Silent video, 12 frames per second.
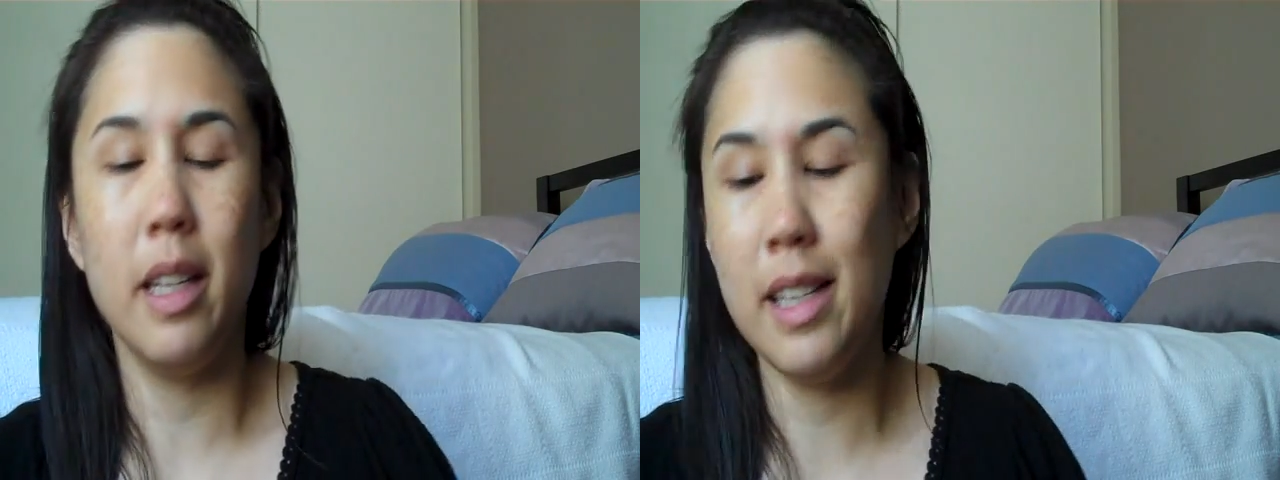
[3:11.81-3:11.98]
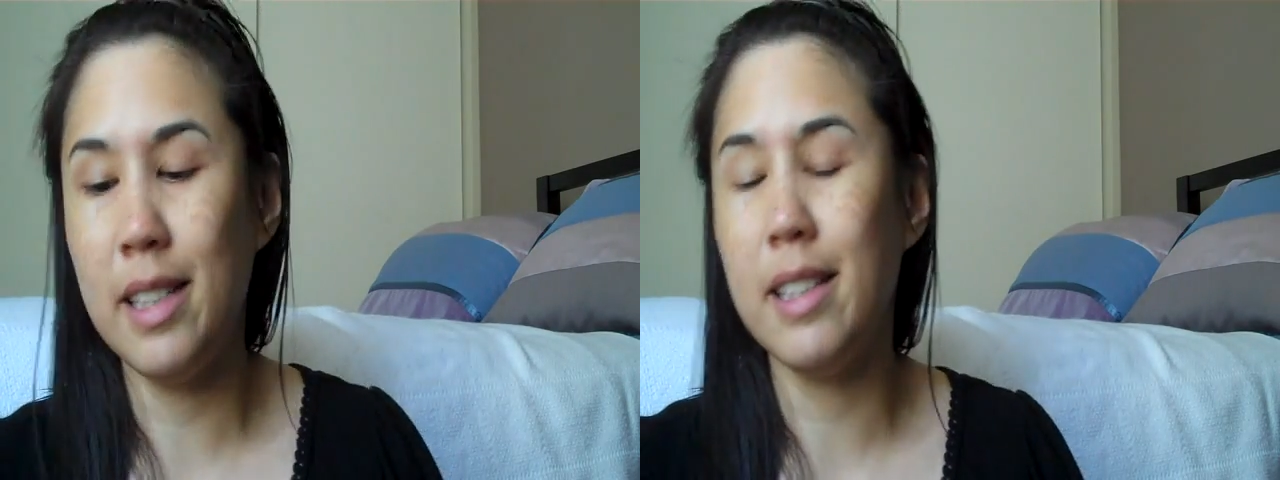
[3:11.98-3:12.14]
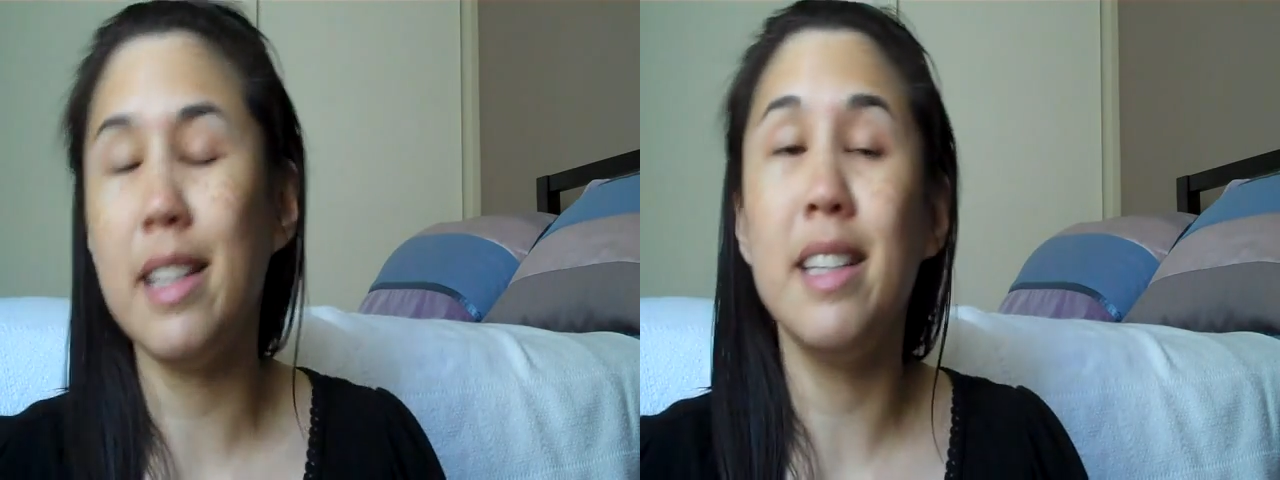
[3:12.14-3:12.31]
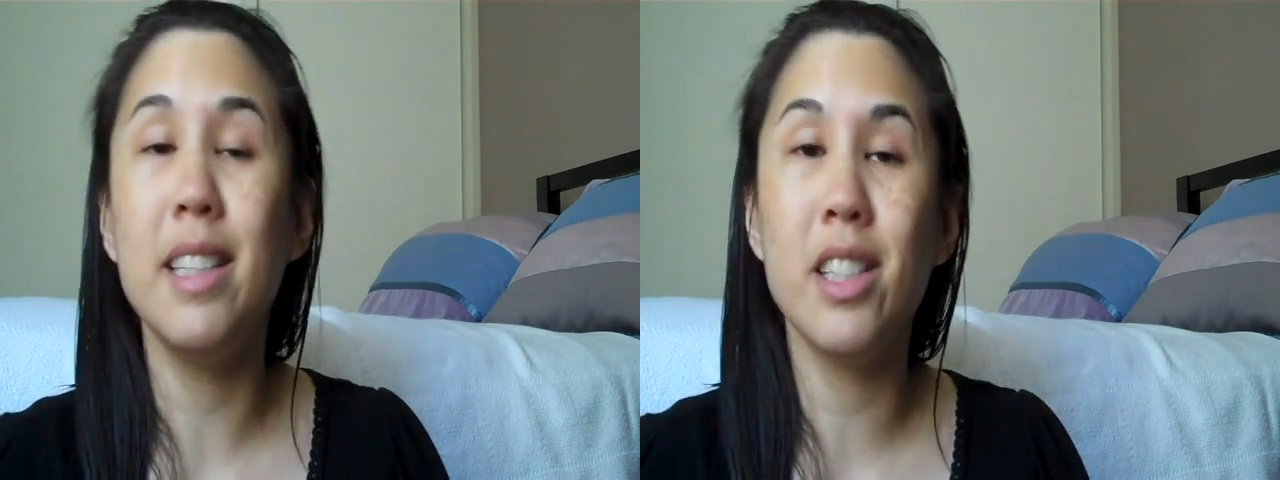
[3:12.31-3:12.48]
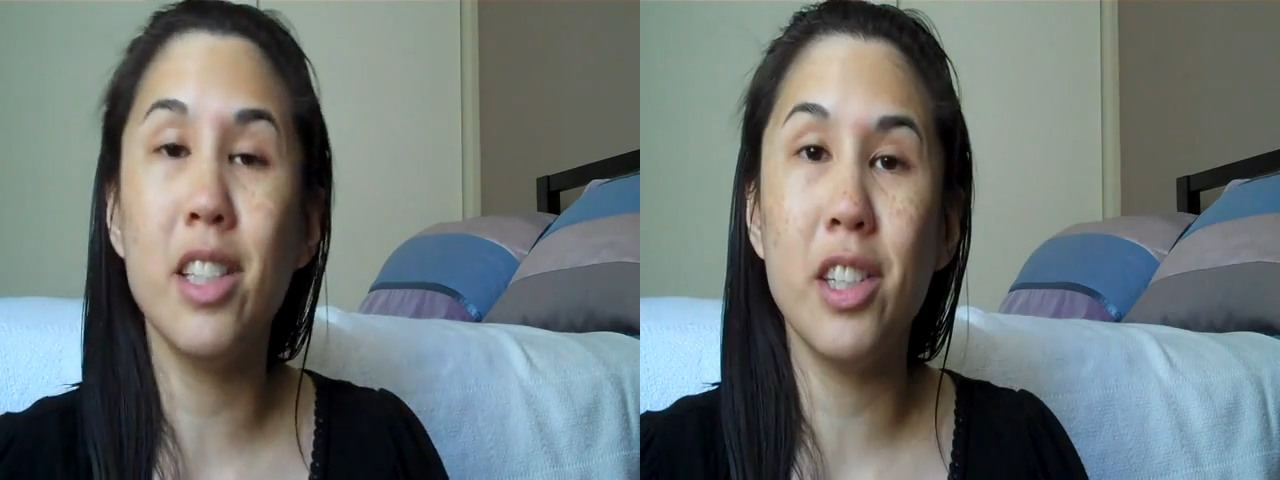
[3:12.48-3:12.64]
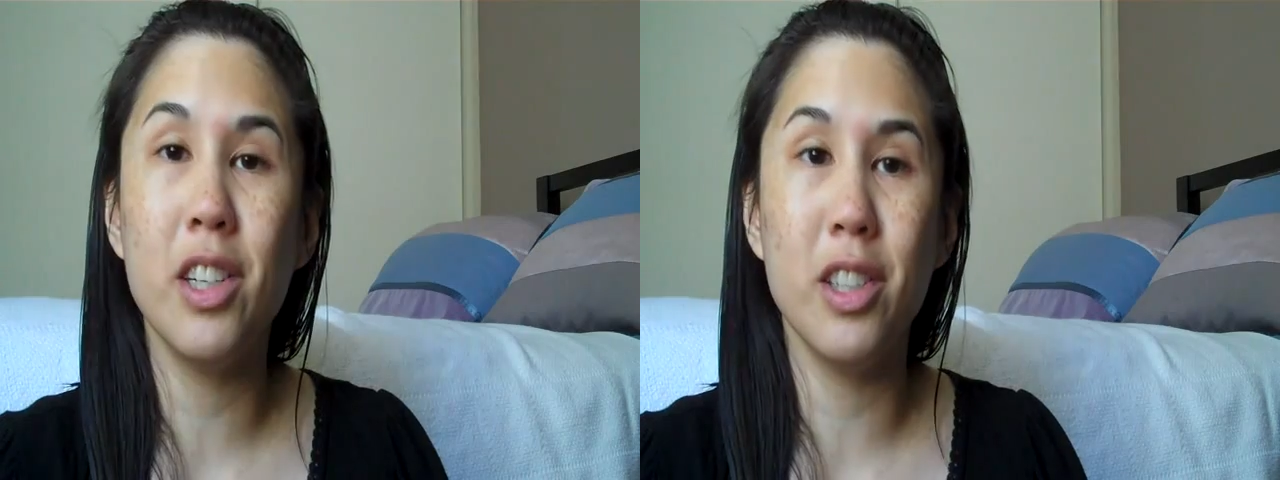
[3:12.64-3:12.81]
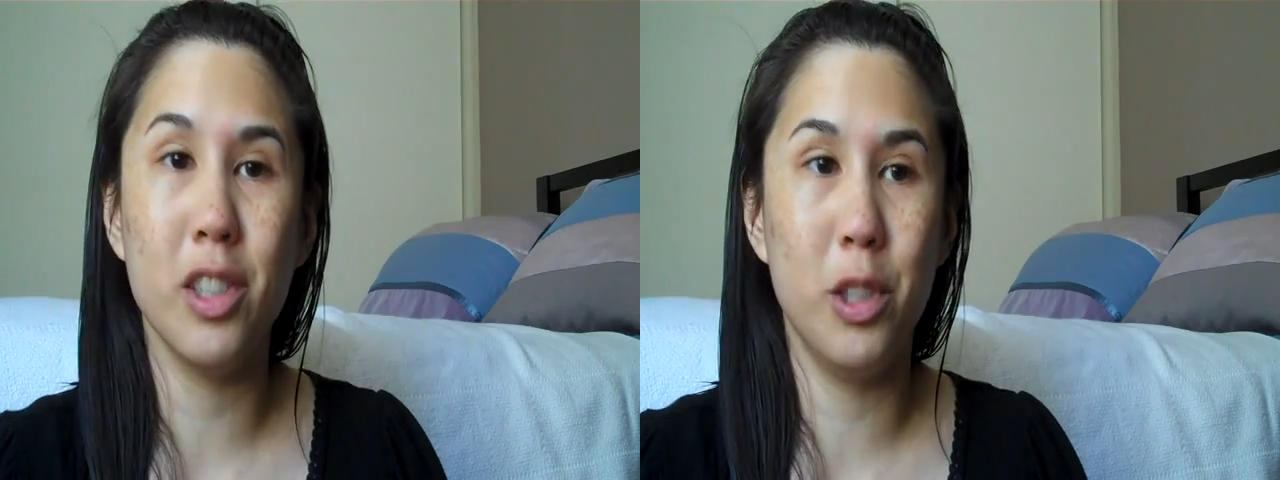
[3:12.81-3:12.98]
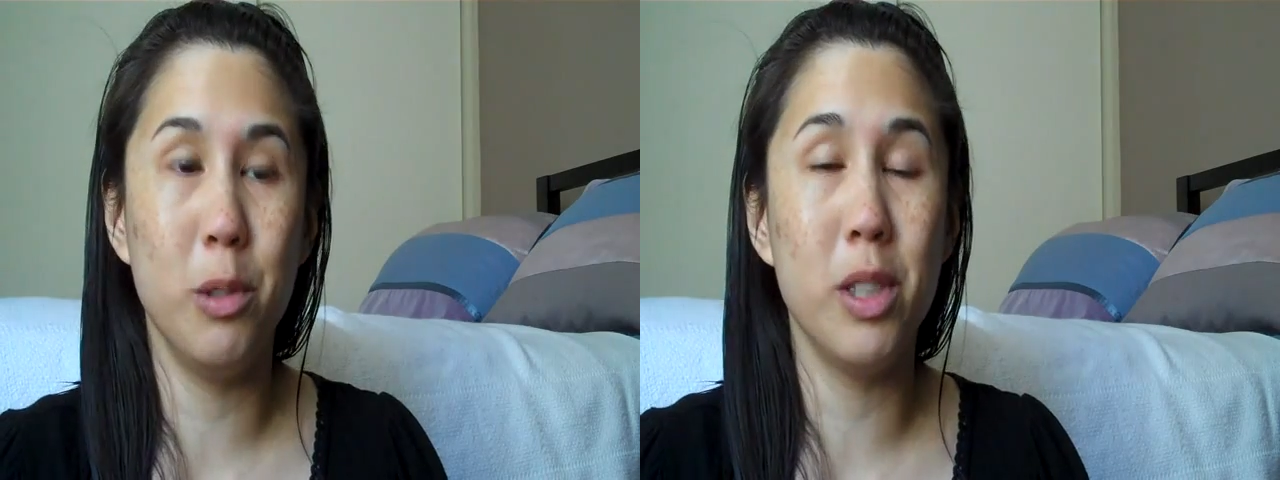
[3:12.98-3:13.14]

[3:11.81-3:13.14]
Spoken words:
is easier to